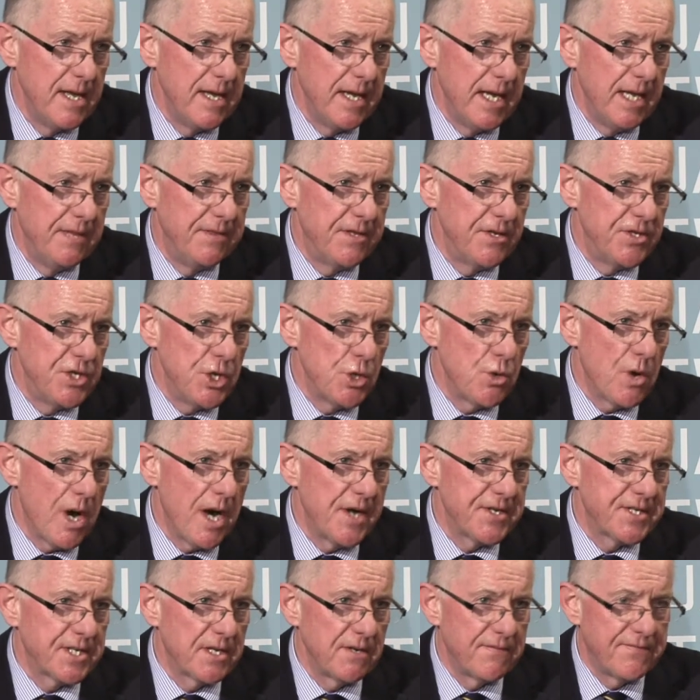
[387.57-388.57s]
in the new
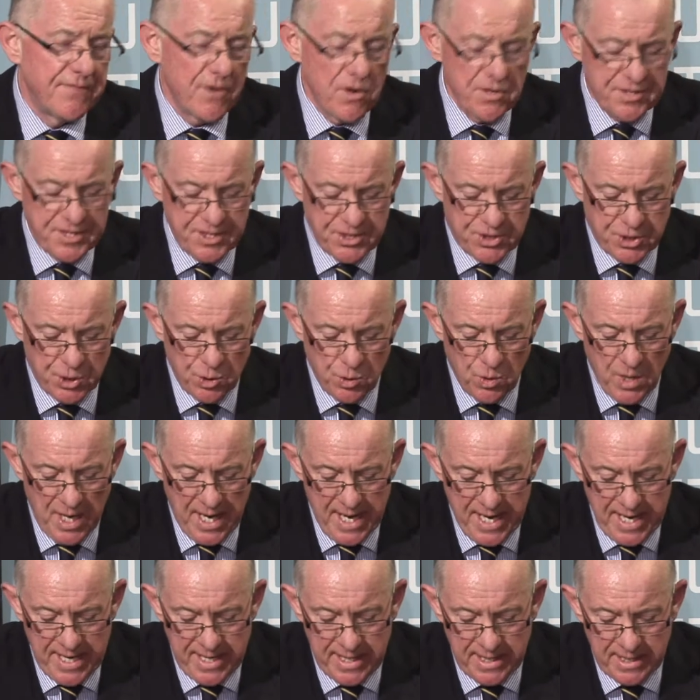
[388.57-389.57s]
Article
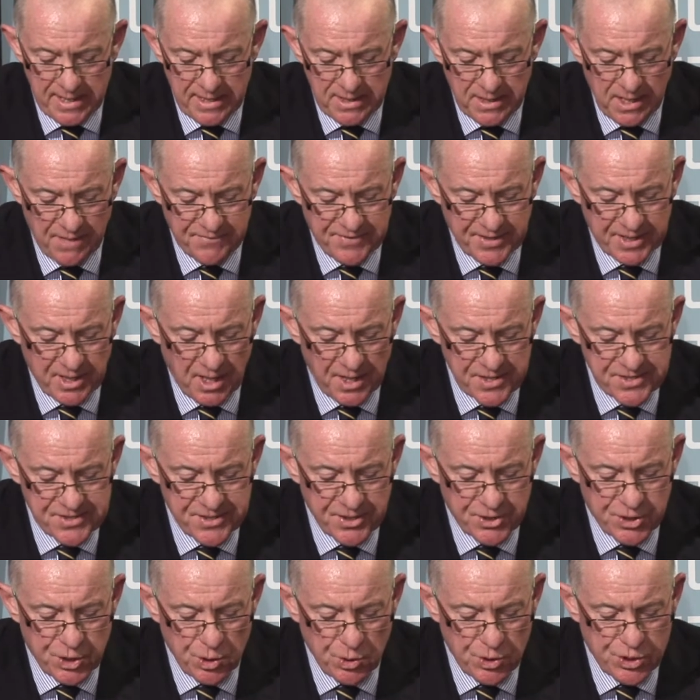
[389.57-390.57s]
42A of the
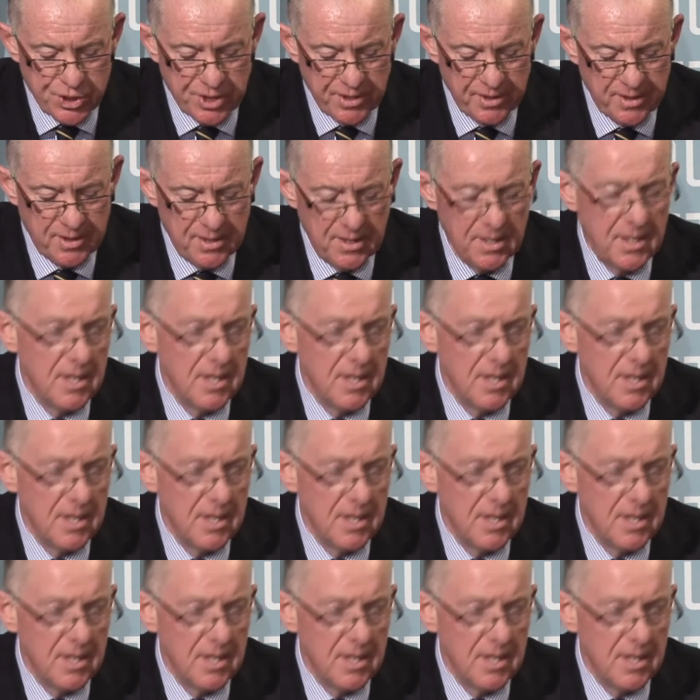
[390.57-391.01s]
Constitution,